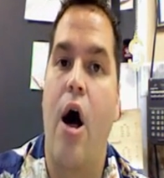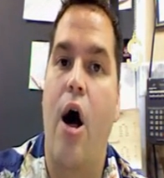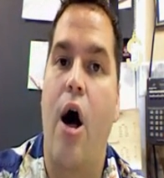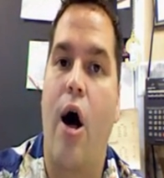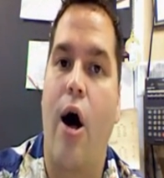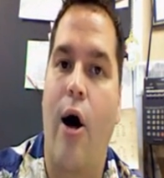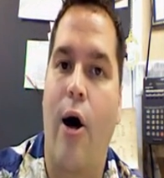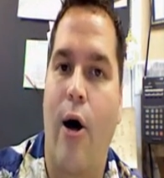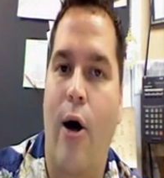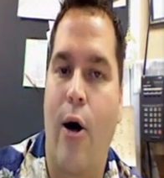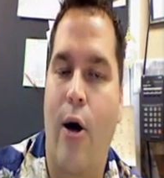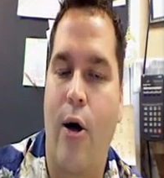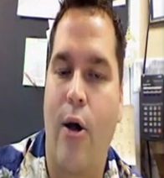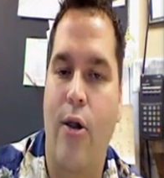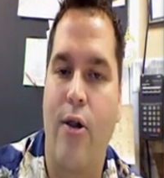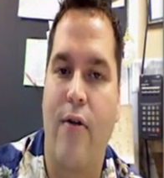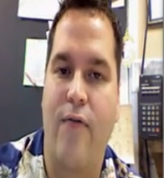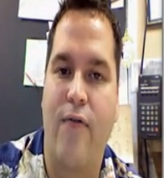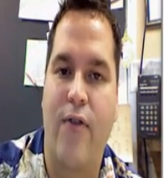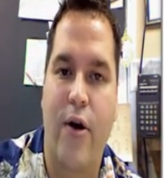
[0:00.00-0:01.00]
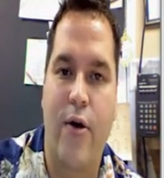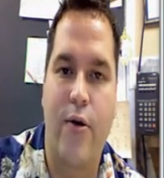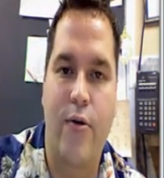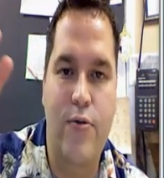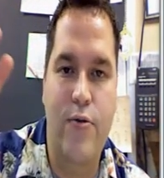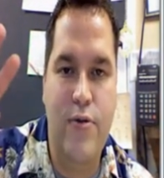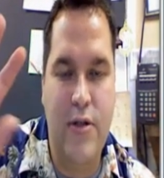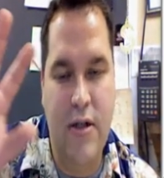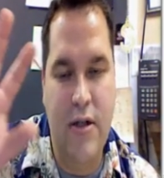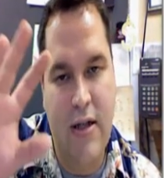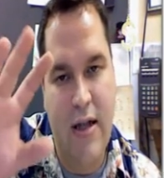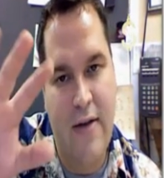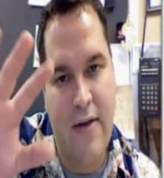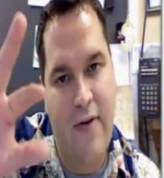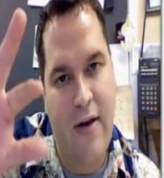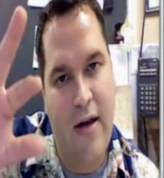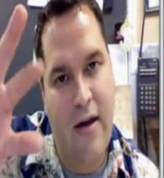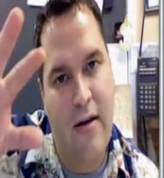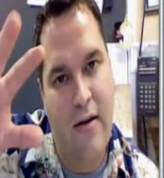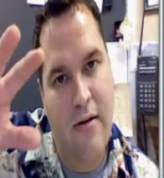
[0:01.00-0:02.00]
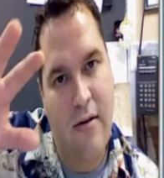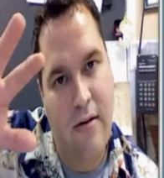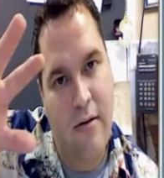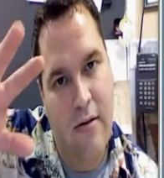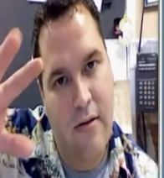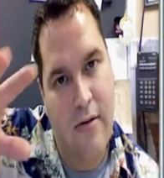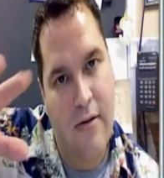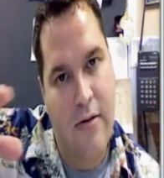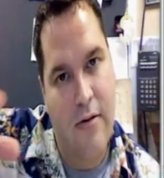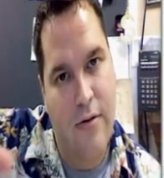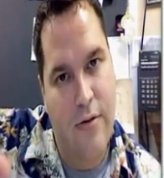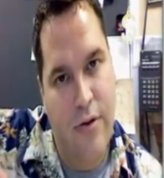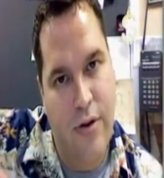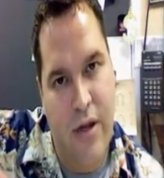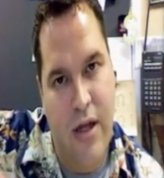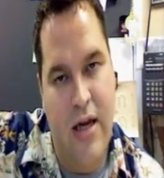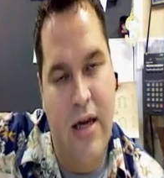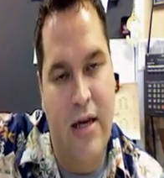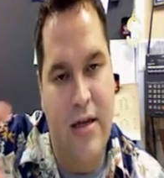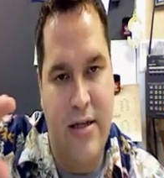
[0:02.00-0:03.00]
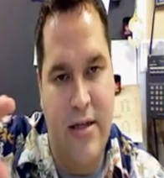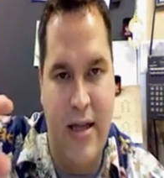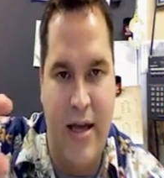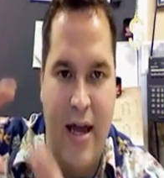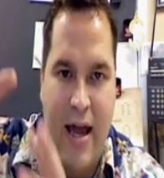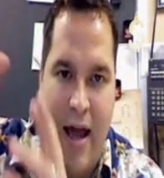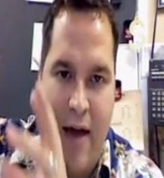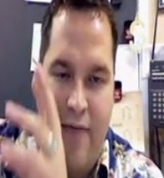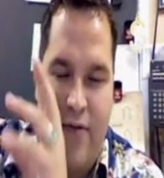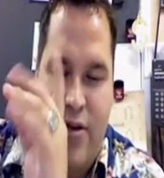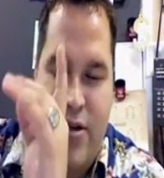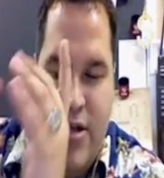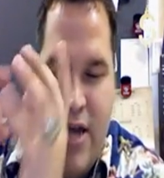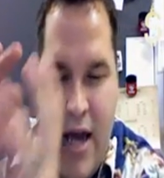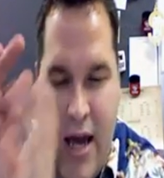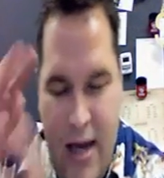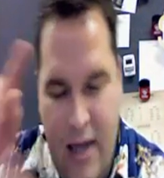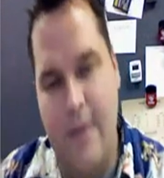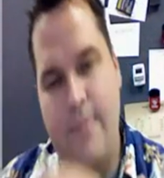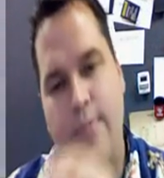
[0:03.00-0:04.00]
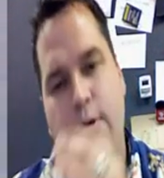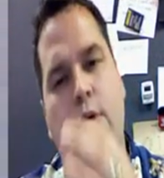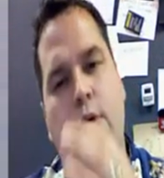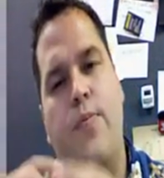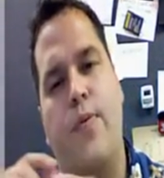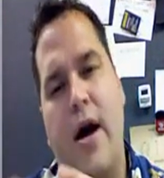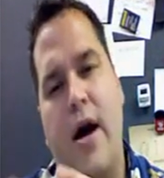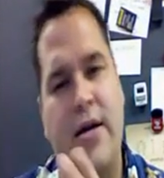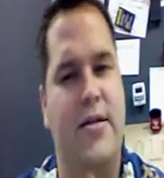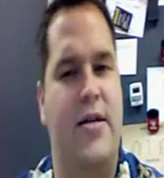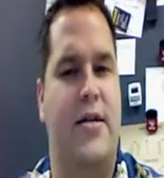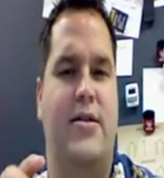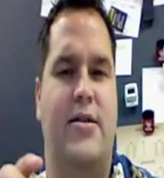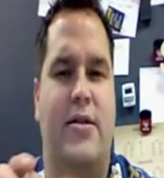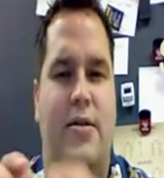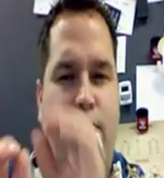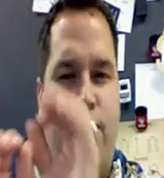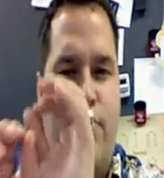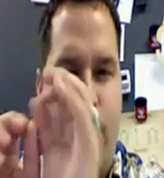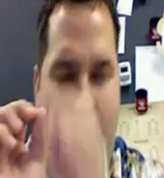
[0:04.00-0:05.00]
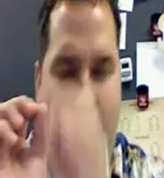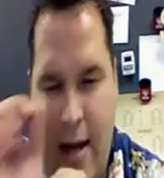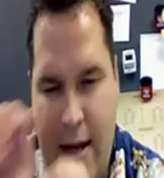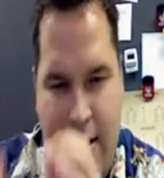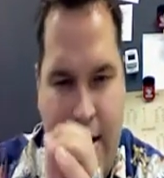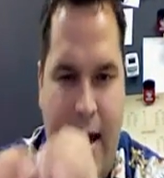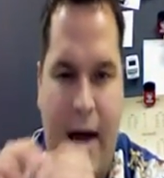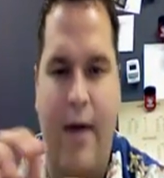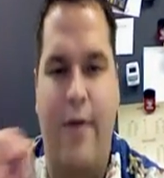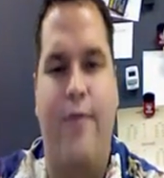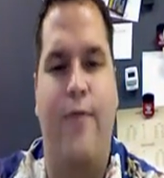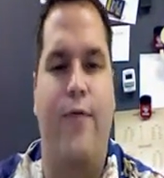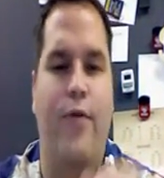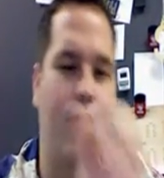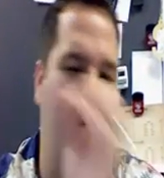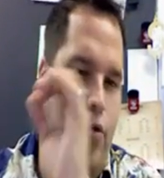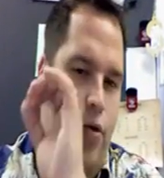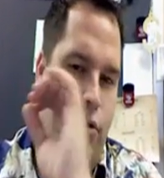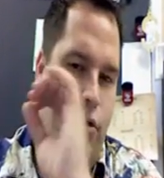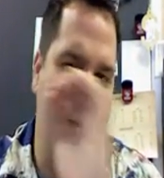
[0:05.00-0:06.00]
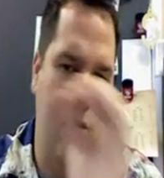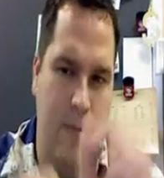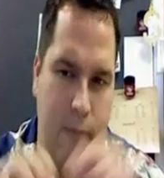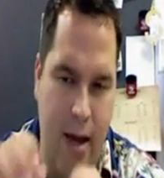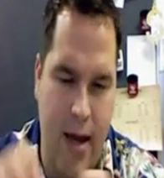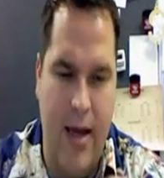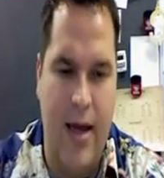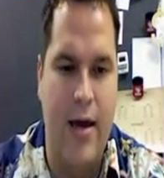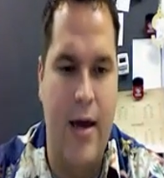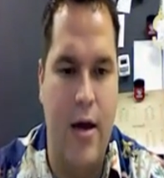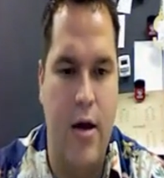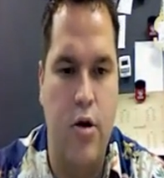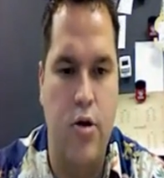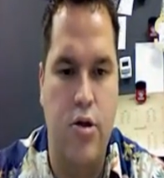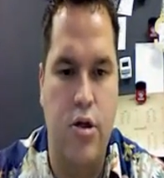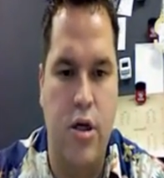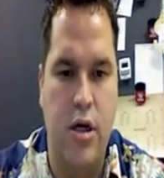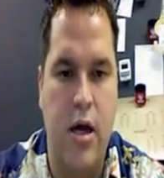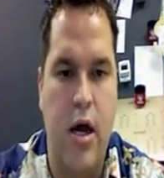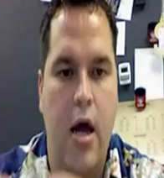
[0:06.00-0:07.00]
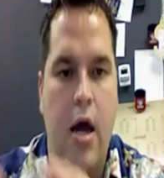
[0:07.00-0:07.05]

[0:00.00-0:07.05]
All of those living things that have these chemical processes, the breaking down of food and making energy,